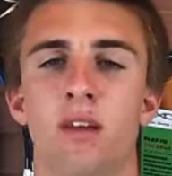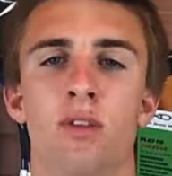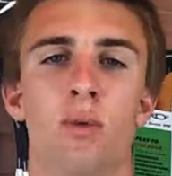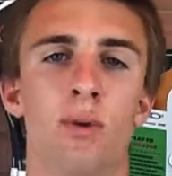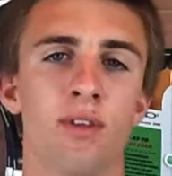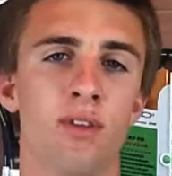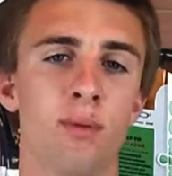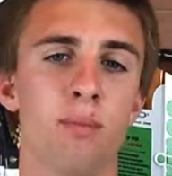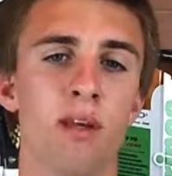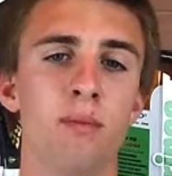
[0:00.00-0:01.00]
the width of
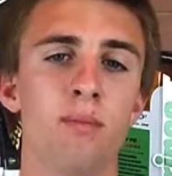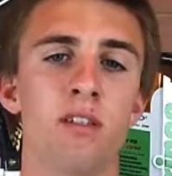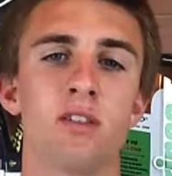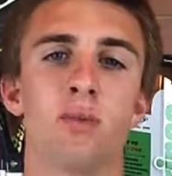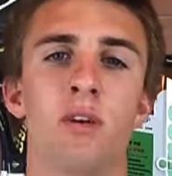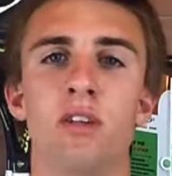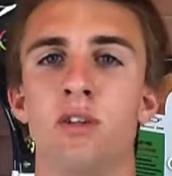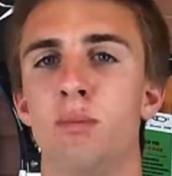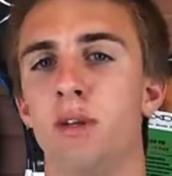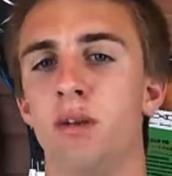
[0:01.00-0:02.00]
the beam is
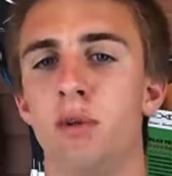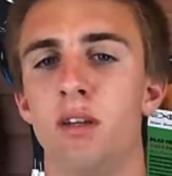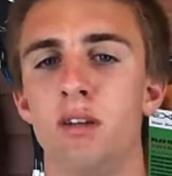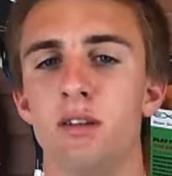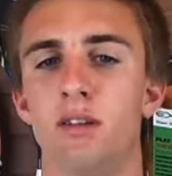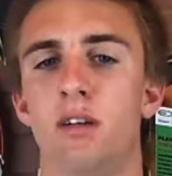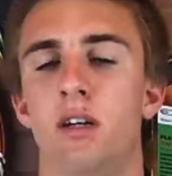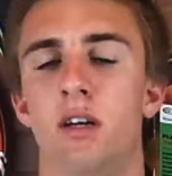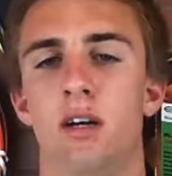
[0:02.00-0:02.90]
twenty-two millimeters,